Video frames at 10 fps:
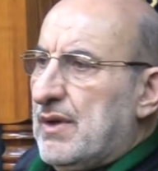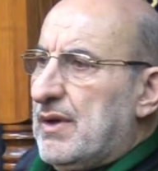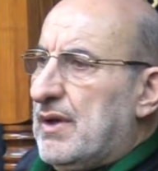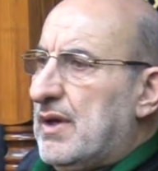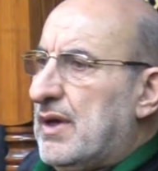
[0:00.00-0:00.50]

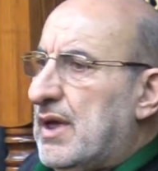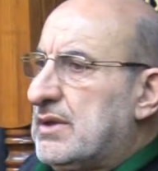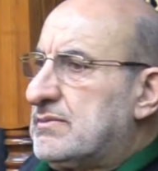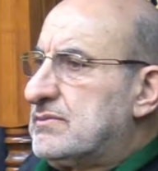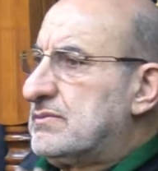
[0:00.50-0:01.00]
And
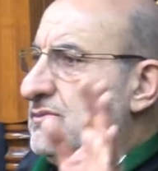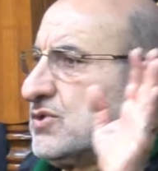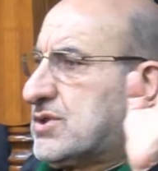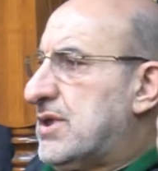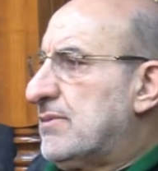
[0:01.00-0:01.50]

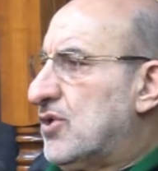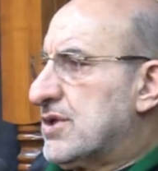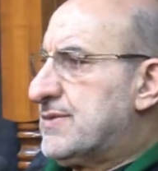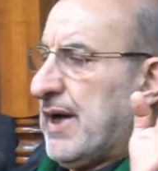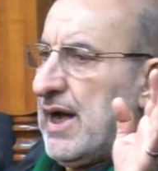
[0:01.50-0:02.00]
Muslim
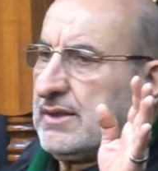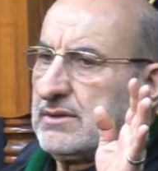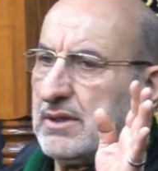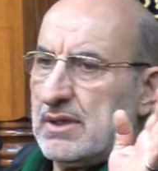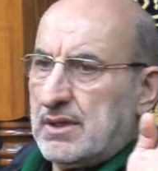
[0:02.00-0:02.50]
was behind
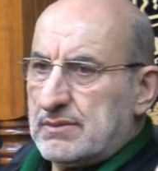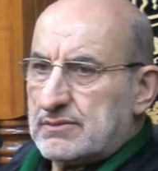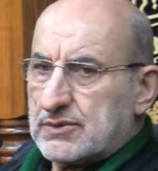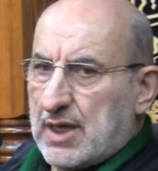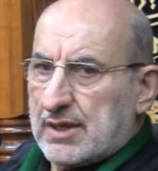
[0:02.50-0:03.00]

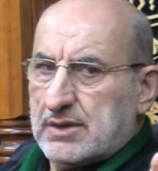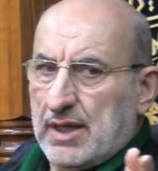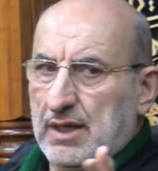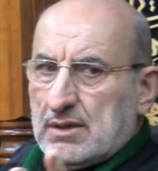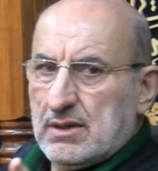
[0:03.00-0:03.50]

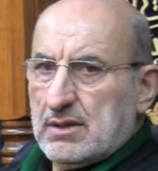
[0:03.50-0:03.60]
curtain.